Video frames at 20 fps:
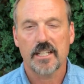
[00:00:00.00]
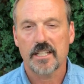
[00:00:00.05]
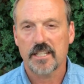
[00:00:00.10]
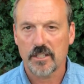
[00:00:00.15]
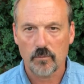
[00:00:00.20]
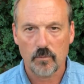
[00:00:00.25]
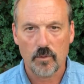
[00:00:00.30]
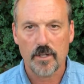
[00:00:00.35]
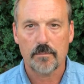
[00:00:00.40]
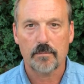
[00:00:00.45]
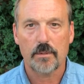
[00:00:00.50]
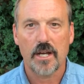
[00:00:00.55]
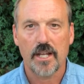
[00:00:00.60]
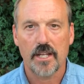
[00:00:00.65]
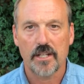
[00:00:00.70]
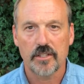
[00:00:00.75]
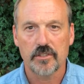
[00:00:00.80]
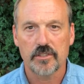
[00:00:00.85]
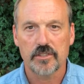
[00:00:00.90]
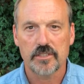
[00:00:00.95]
They didn't want to buy
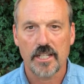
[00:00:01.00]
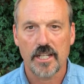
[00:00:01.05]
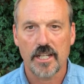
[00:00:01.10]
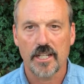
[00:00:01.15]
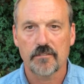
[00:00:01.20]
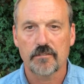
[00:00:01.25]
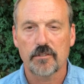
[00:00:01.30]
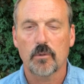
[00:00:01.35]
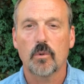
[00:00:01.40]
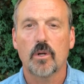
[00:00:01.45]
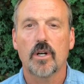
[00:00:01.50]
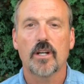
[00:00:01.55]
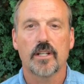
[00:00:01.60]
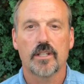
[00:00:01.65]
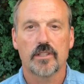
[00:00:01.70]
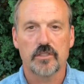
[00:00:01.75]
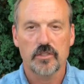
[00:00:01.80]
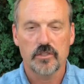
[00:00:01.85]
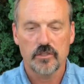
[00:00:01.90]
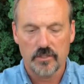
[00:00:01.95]
a new stand, for one,
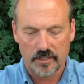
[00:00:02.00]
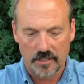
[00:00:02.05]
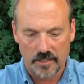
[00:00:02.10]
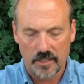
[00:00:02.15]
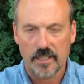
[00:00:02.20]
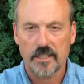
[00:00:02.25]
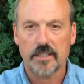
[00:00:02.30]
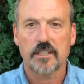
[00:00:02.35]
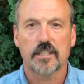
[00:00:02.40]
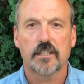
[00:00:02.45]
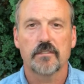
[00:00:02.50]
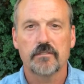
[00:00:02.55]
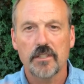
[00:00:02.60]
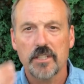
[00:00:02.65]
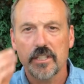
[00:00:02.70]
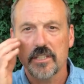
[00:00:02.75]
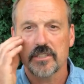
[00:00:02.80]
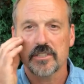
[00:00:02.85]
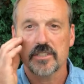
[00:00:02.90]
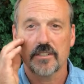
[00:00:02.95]
and two, they like the
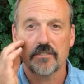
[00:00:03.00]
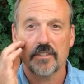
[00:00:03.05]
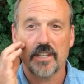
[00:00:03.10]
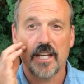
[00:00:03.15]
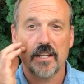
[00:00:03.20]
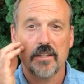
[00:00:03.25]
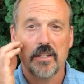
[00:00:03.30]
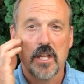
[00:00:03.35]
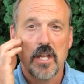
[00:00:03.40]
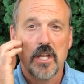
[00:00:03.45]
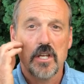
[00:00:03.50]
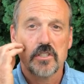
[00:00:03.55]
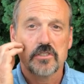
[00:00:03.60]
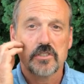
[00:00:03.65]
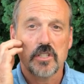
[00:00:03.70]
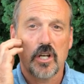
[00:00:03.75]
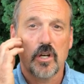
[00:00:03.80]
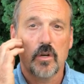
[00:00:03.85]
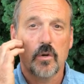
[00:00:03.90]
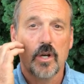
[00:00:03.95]
convenience of that.
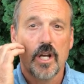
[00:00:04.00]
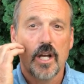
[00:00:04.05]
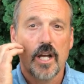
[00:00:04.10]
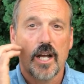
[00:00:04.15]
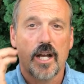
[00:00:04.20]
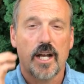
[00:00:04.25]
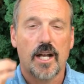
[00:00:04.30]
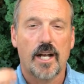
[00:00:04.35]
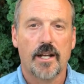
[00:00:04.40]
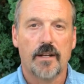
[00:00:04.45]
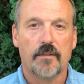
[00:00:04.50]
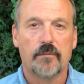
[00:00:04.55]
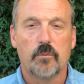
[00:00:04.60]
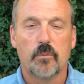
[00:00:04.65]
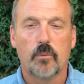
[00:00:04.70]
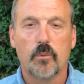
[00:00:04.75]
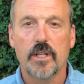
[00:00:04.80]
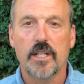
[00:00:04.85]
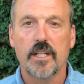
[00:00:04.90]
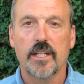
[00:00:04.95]
So
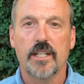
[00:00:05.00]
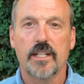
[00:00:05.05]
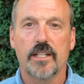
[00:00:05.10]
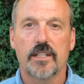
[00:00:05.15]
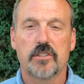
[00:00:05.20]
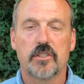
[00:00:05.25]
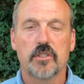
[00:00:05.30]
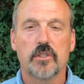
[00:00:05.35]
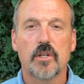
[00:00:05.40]
we're